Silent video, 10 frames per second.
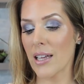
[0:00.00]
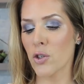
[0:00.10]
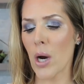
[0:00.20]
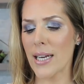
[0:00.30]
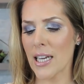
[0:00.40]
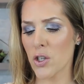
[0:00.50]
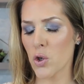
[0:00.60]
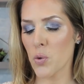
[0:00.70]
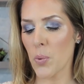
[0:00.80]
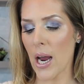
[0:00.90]
dry
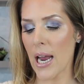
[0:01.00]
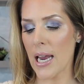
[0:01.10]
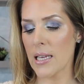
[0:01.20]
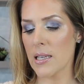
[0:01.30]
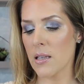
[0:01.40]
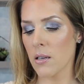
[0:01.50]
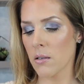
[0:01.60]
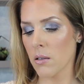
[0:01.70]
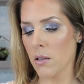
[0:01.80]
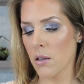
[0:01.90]
texture sprays,
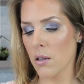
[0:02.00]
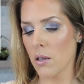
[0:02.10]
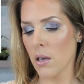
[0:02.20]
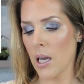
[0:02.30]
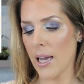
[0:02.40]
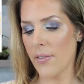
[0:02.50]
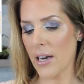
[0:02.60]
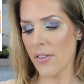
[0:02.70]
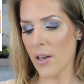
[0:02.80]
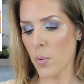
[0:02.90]
and then
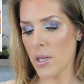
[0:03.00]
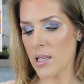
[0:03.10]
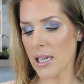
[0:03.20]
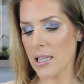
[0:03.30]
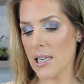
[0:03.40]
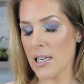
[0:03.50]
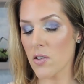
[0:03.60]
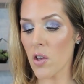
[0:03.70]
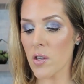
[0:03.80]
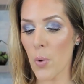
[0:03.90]
I think one's like a sea
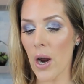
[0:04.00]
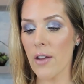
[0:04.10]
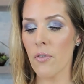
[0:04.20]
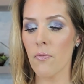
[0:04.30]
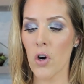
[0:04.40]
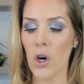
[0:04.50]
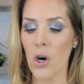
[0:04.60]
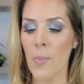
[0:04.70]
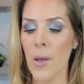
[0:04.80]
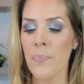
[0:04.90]
salt spray from
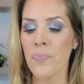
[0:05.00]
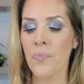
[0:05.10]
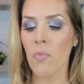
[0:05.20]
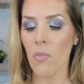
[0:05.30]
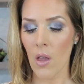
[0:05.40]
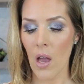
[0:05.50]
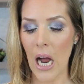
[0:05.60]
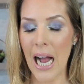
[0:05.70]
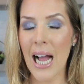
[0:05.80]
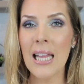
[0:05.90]
Verb.
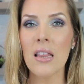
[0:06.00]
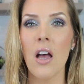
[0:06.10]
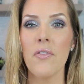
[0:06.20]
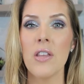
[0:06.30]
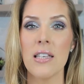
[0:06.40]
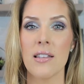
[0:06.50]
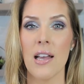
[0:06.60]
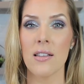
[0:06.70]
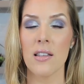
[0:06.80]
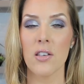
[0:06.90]
I love these
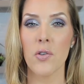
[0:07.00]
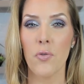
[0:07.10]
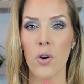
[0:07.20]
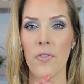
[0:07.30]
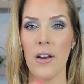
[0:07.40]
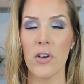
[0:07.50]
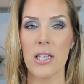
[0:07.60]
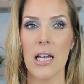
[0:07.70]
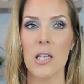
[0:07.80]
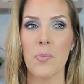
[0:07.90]
sets, the Sephora favorite
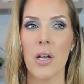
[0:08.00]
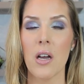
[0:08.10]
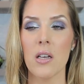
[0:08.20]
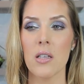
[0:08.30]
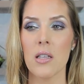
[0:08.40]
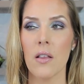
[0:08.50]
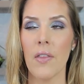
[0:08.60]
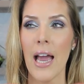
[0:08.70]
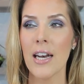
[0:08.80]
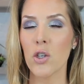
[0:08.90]
sets, because
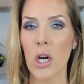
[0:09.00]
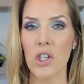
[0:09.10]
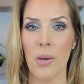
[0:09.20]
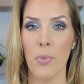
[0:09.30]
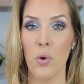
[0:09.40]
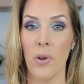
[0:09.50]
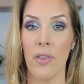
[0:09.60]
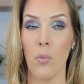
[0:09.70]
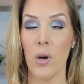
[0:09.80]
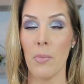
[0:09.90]
they had a dry shampoo one
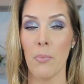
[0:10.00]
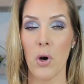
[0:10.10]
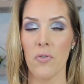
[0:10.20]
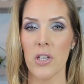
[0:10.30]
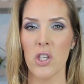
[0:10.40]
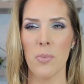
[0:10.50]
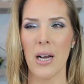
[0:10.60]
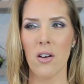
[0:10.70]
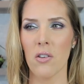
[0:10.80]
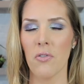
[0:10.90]
that would have been perfect too, but
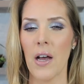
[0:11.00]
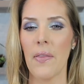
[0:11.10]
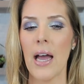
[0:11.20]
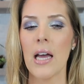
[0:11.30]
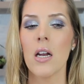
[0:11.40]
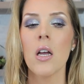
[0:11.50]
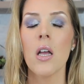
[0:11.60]
I couldn't find that.